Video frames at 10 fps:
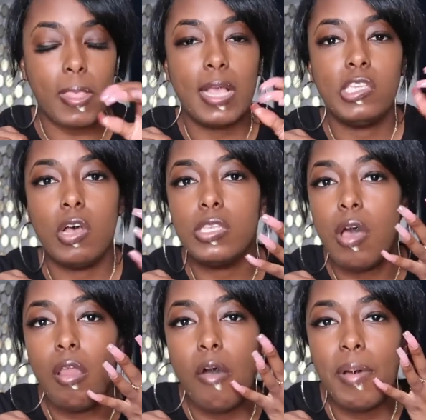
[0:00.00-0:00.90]
Sauce
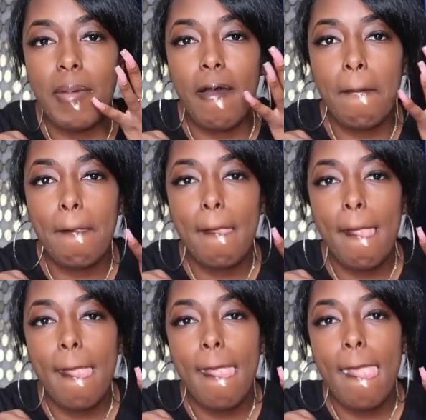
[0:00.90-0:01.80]
all on my mouth.
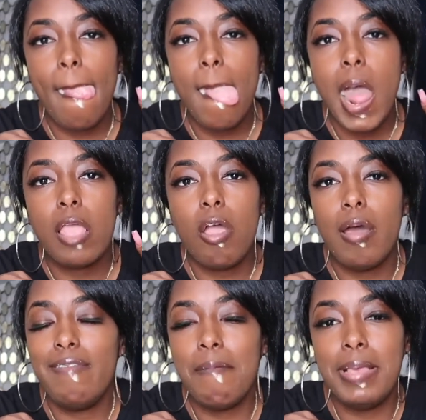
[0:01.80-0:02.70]
Y'all
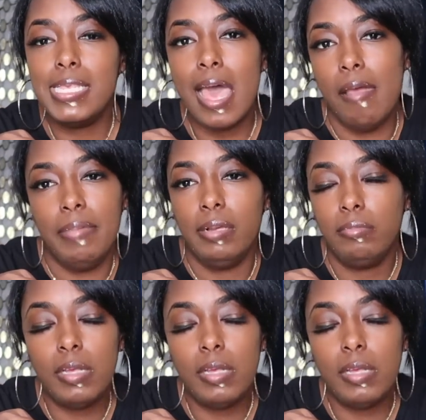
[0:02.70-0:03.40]
don't even be telling me.